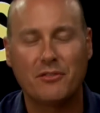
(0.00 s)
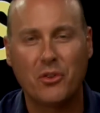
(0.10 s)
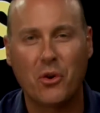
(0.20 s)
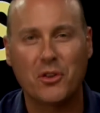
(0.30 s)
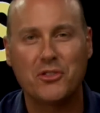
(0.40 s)
And of
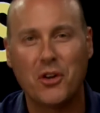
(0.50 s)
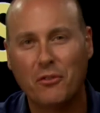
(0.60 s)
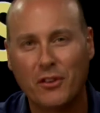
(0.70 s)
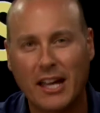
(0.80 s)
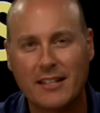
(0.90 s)
course,
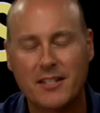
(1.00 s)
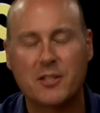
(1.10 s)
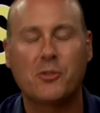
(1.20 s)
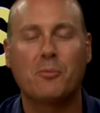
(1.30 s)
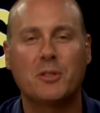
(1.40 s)
don't forget to
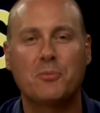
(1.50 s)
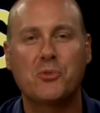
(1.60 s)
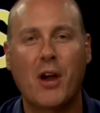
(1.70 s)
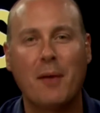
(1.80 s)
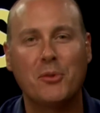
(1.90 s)

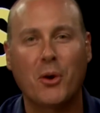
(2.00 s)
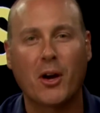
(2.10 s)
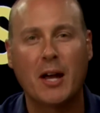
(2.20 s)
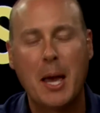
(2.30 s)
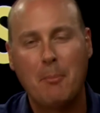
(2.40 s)
subscribe to
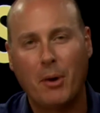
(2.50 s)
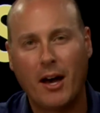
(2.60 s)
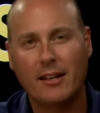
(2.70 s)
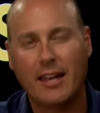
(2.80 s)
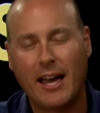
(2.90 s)
our
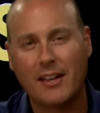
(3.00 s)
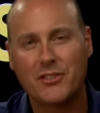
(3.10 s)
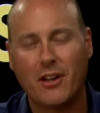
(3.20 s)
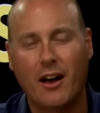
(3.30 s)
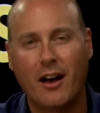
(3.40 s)

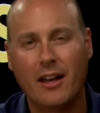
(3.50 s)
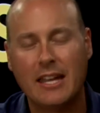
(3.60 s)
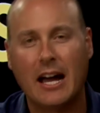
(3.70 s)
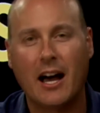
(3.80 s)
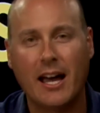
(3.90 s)
podcast
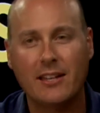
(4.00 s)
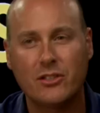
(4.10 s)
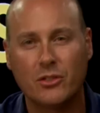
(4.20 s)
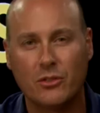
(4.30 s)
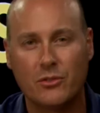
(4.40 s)
on
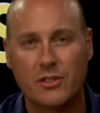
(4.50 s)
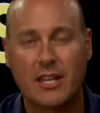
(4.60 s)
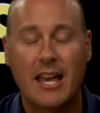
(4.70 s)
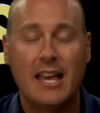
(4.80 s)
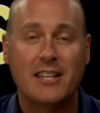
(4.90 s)

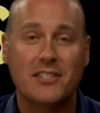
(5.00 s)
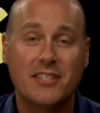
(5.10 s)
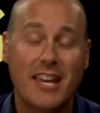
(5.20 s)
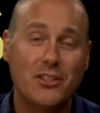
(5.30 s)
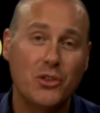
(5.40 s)
iTunes.
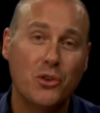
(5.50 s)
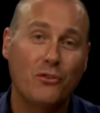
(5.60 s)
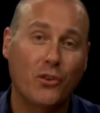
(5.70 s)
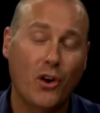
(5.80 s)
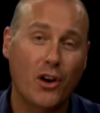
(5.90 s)
Stay
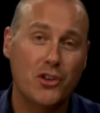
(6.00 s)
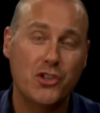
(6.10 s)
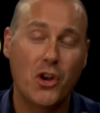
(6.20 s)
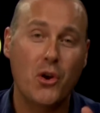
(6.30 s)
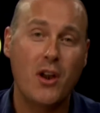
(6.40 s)
tuned for our
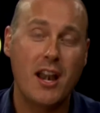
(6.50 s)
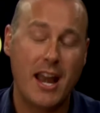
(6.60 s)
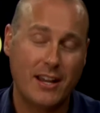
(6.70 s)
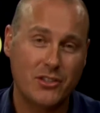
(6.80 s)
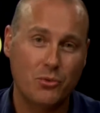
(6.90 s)
show
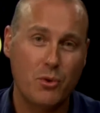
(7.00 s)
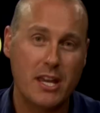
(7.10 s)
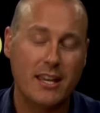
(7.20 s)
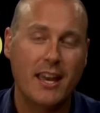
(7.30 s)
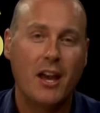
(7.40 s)
next
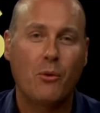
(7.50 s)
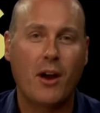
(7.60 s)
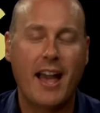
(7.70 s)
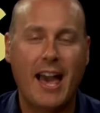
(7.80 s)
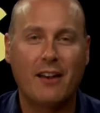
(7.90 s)
week
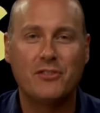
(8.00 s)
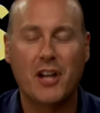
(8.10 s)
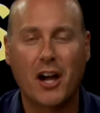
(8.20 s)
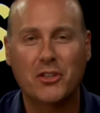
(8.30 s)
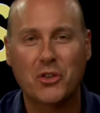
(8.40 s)
where I have
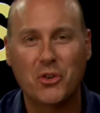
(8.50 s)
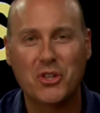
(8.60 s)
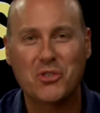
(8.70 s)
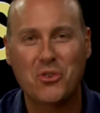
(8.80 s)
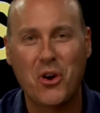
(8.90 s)
Dr.
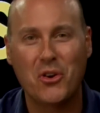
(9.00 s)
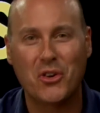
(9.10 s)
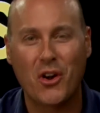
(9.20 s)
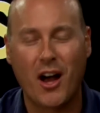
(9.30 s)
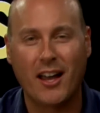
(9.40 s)
Chris
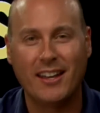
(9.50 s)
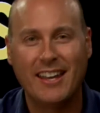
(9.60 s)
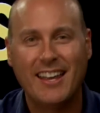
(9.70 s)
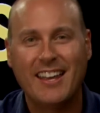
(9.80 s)
Croner on.